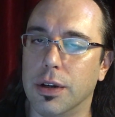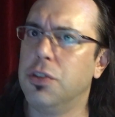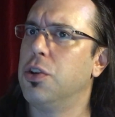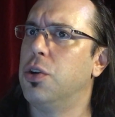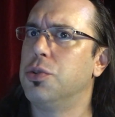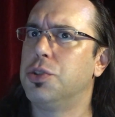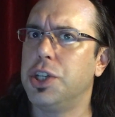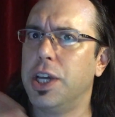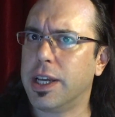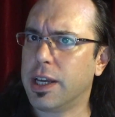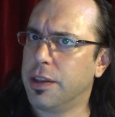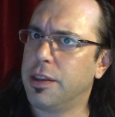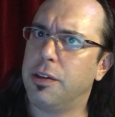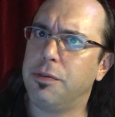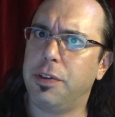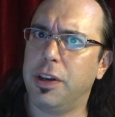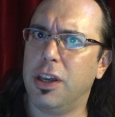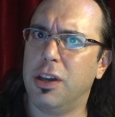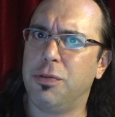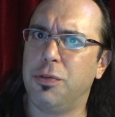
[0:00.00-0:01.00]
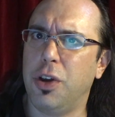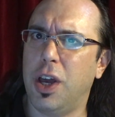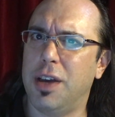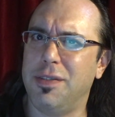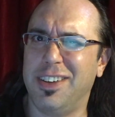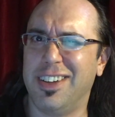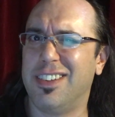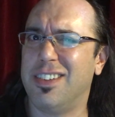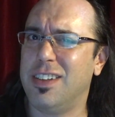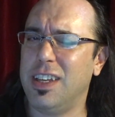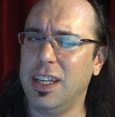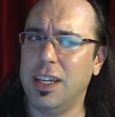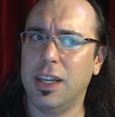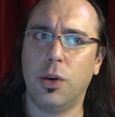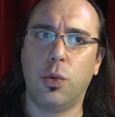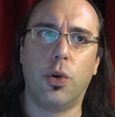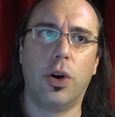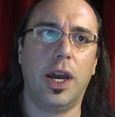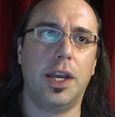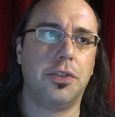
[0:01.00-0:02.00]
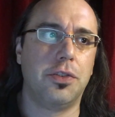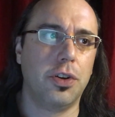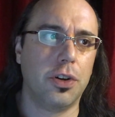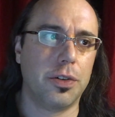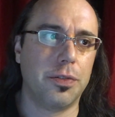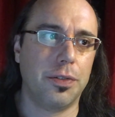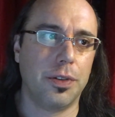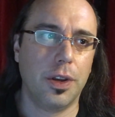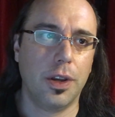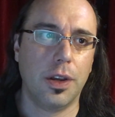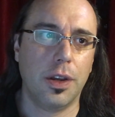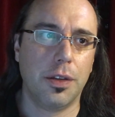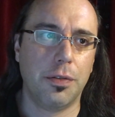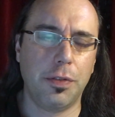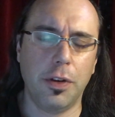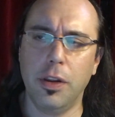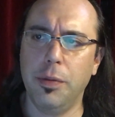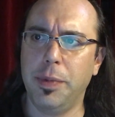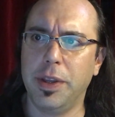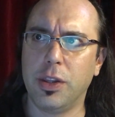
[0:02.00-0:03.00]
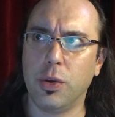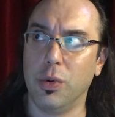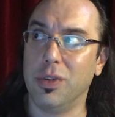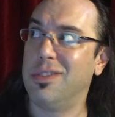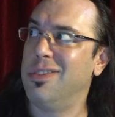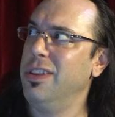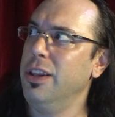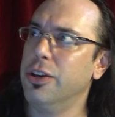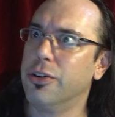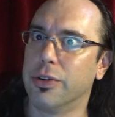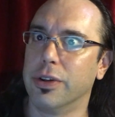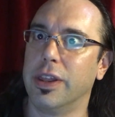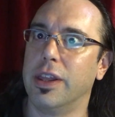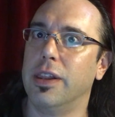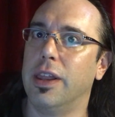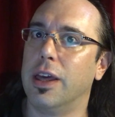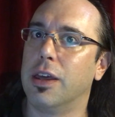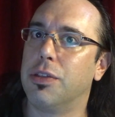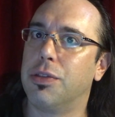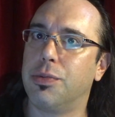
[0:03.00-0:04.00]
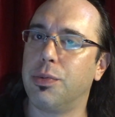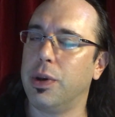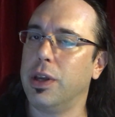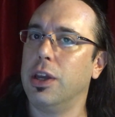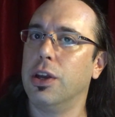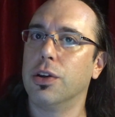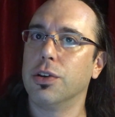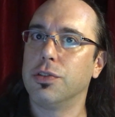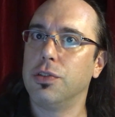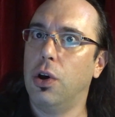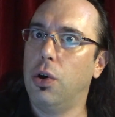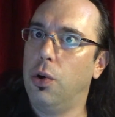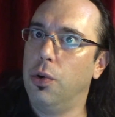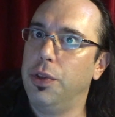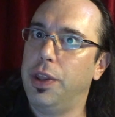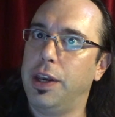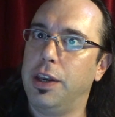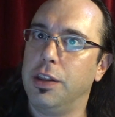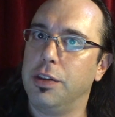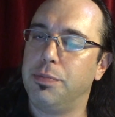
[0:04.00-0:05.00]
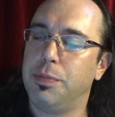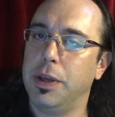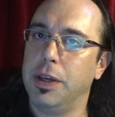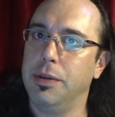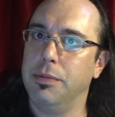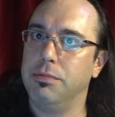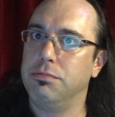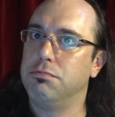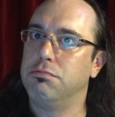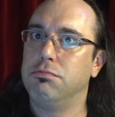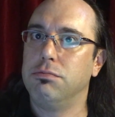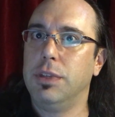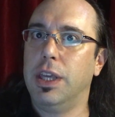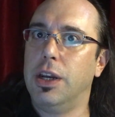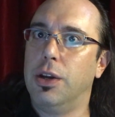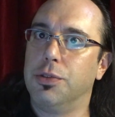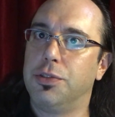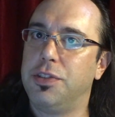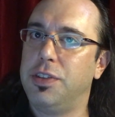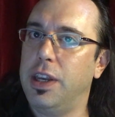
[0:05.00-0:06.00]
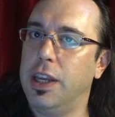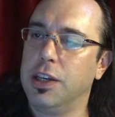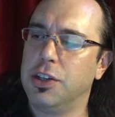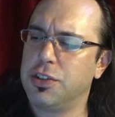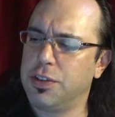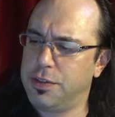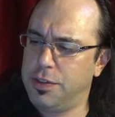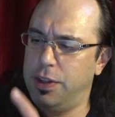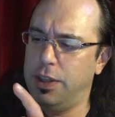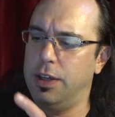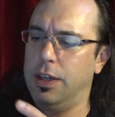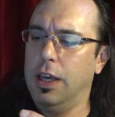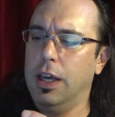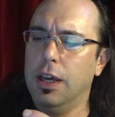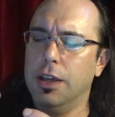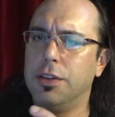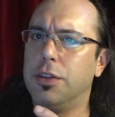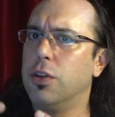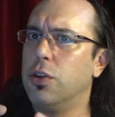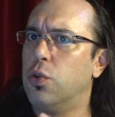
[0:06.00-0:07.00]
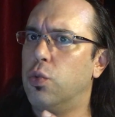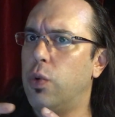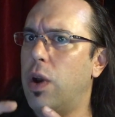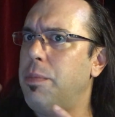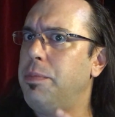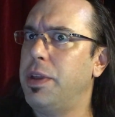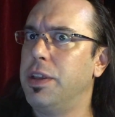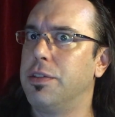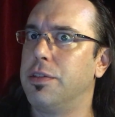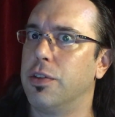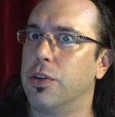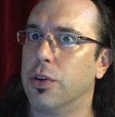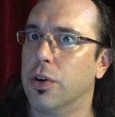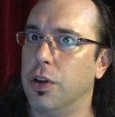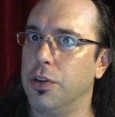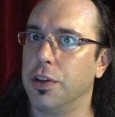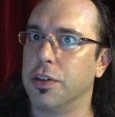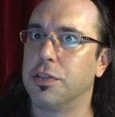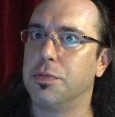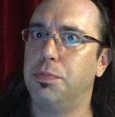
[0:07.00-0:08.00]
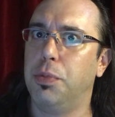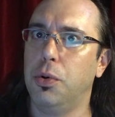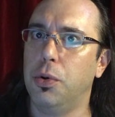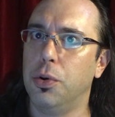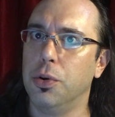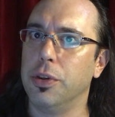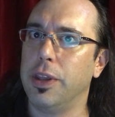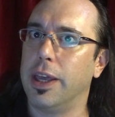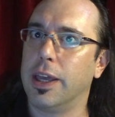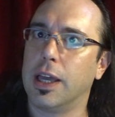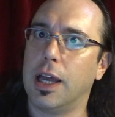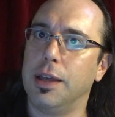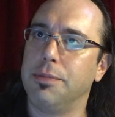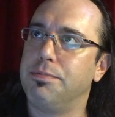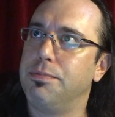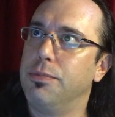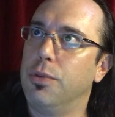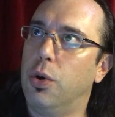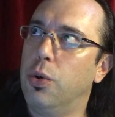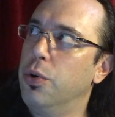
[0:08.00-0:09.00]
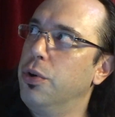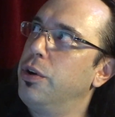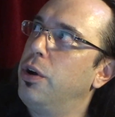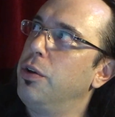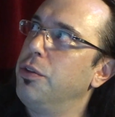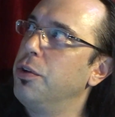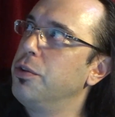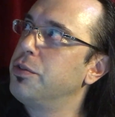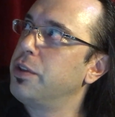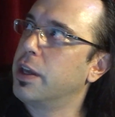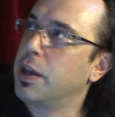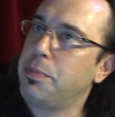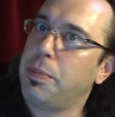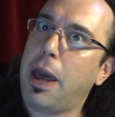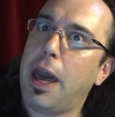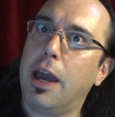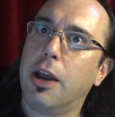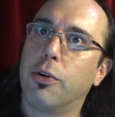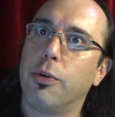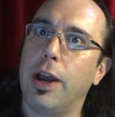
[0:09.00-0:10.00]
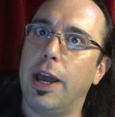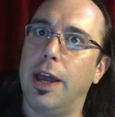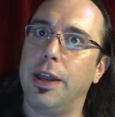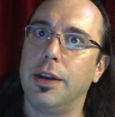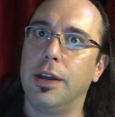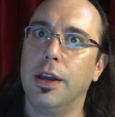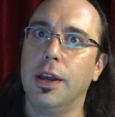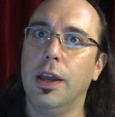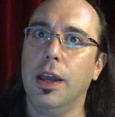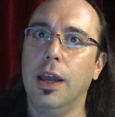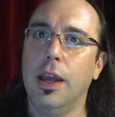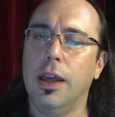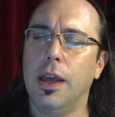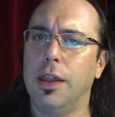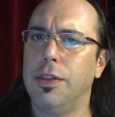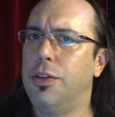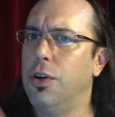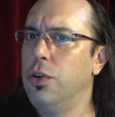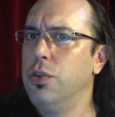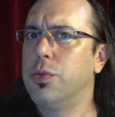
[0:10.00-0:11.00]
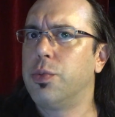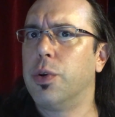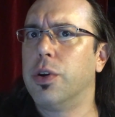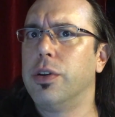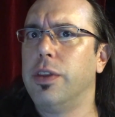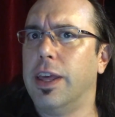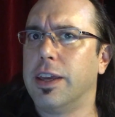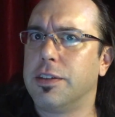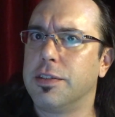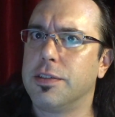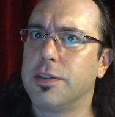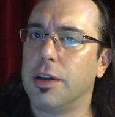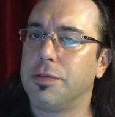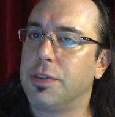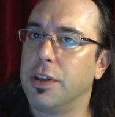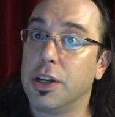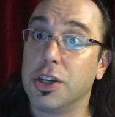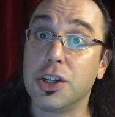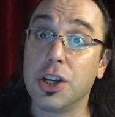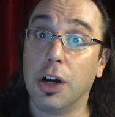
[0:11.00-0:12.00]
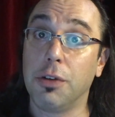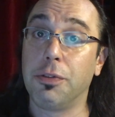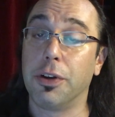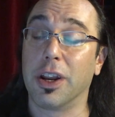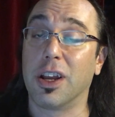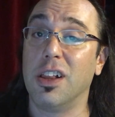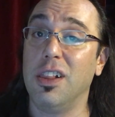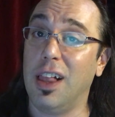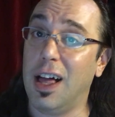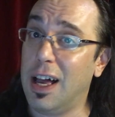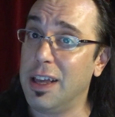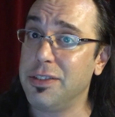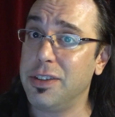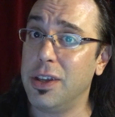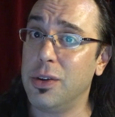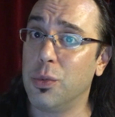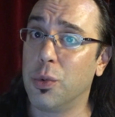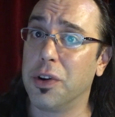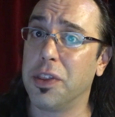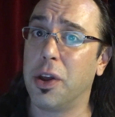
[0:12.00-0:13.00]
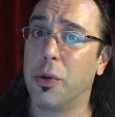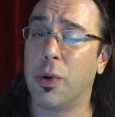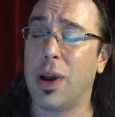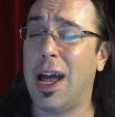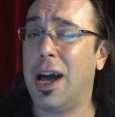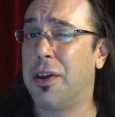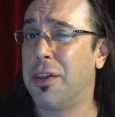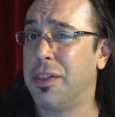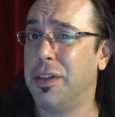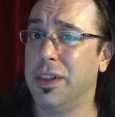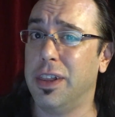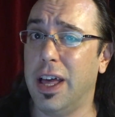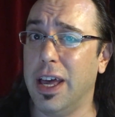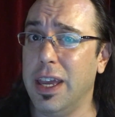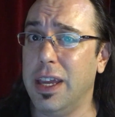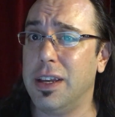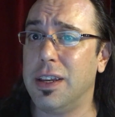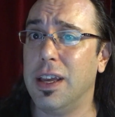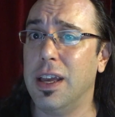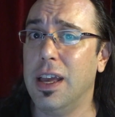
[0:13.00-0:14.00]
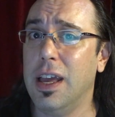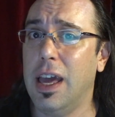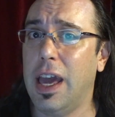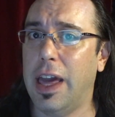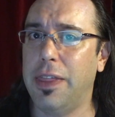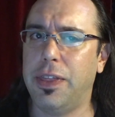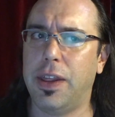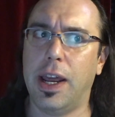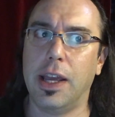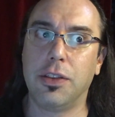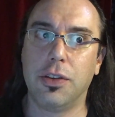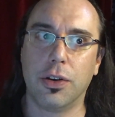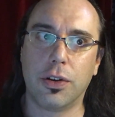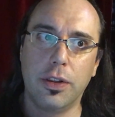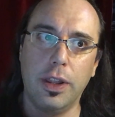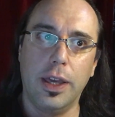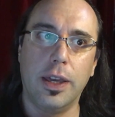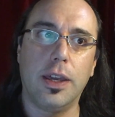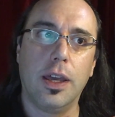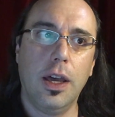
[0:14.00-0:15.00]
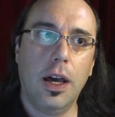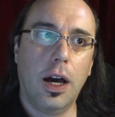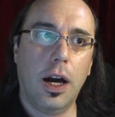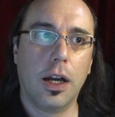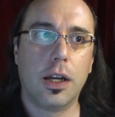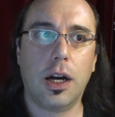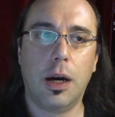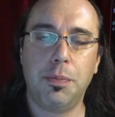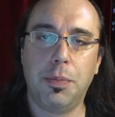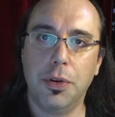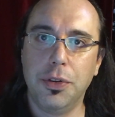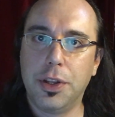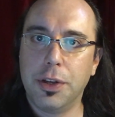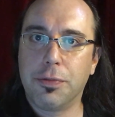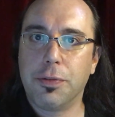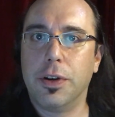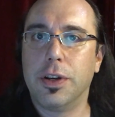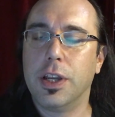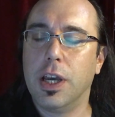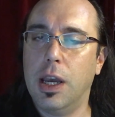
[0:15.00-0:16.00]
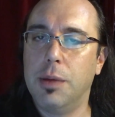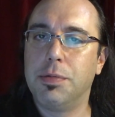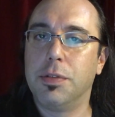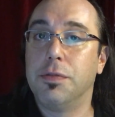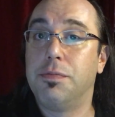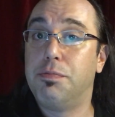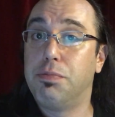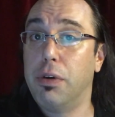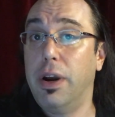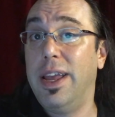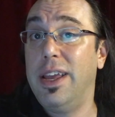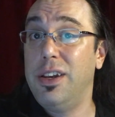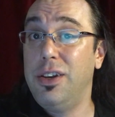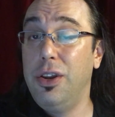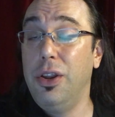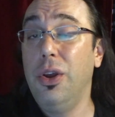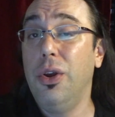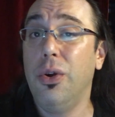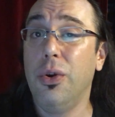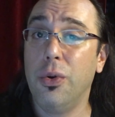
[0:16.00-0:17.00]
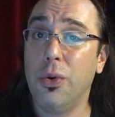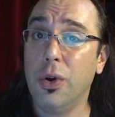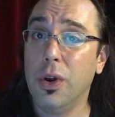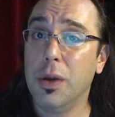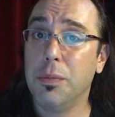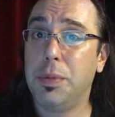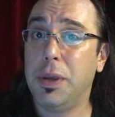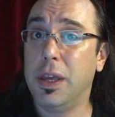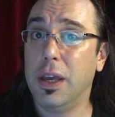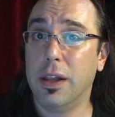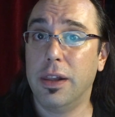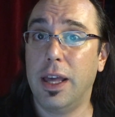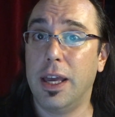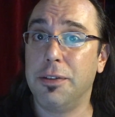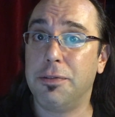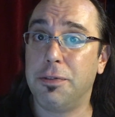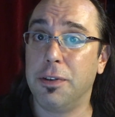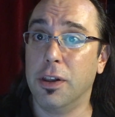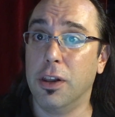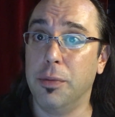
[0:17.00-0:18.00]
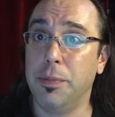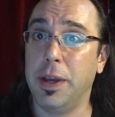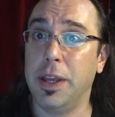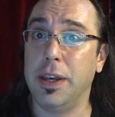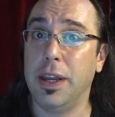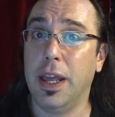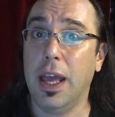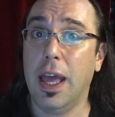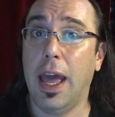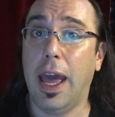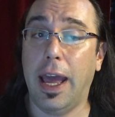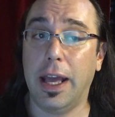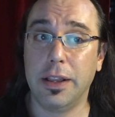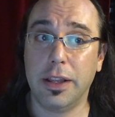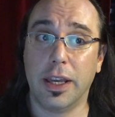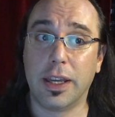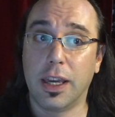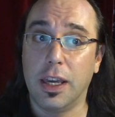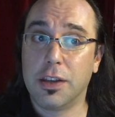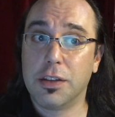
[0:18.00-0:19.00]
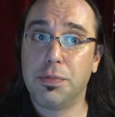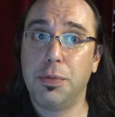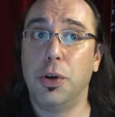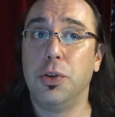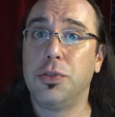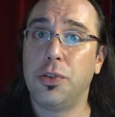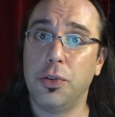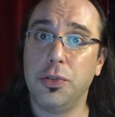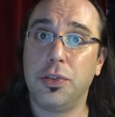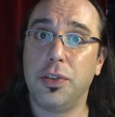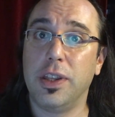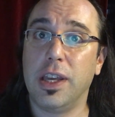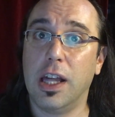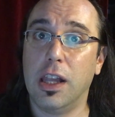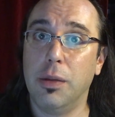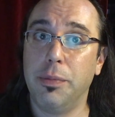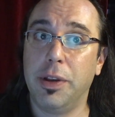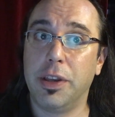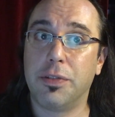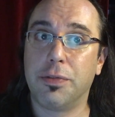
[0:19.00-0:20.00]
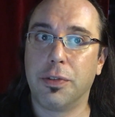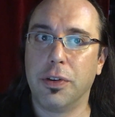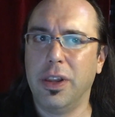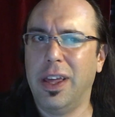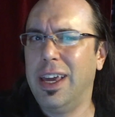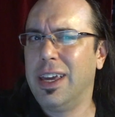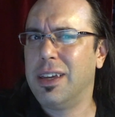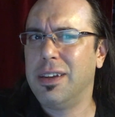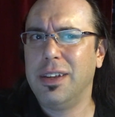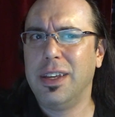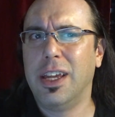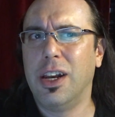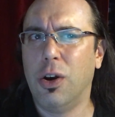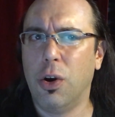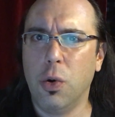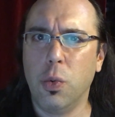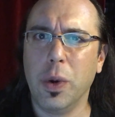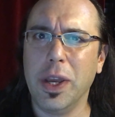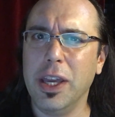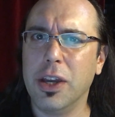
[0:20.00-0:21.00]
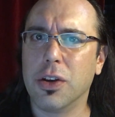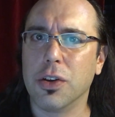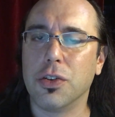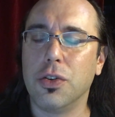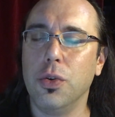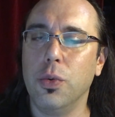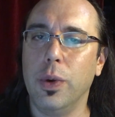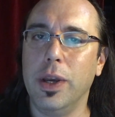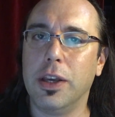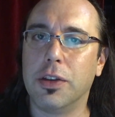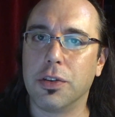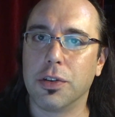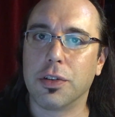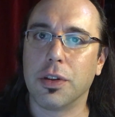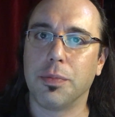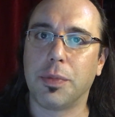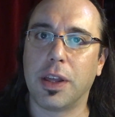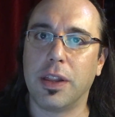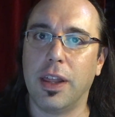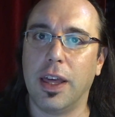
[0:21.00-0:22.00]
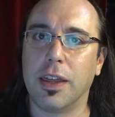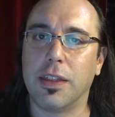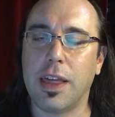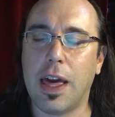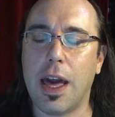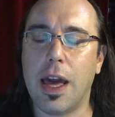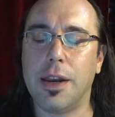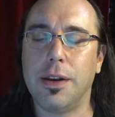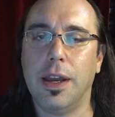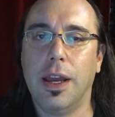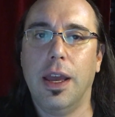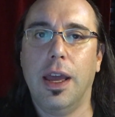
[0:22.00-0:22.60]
So check out that video if you haven't seen it, where I took filament that was literally like 3 years old and has been, you know, sitting just the little remnants that are on the spool. Like, I poured all those like a pack rat. Those were like stuffed in a shelf in a closet where they were out of the light. And then I took like a couple different types of brand new PLA filament and like exposed those to the elements for like, you know, a week or 2 weeks or something like that.